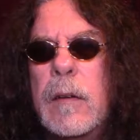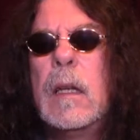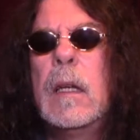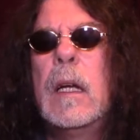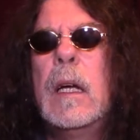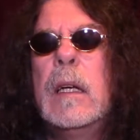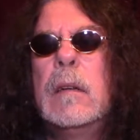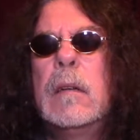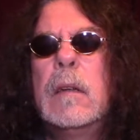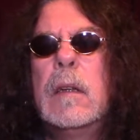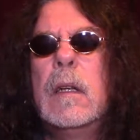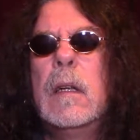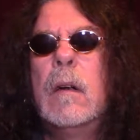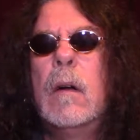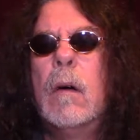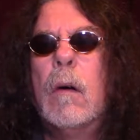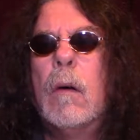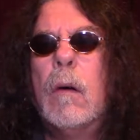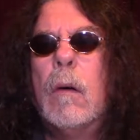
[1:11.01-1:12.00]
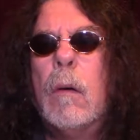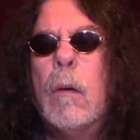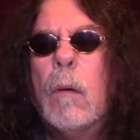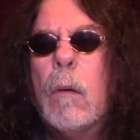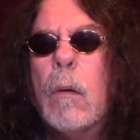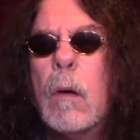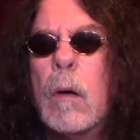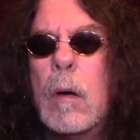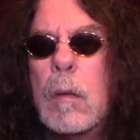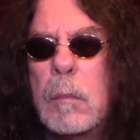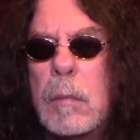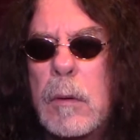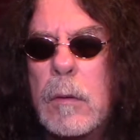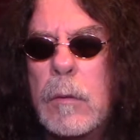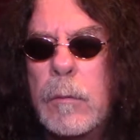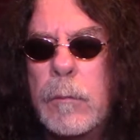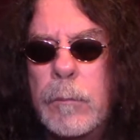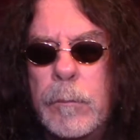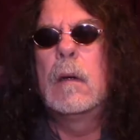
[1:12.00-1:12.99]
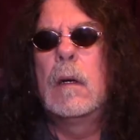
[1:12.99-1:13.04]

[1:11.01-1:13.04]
It tasted horrible.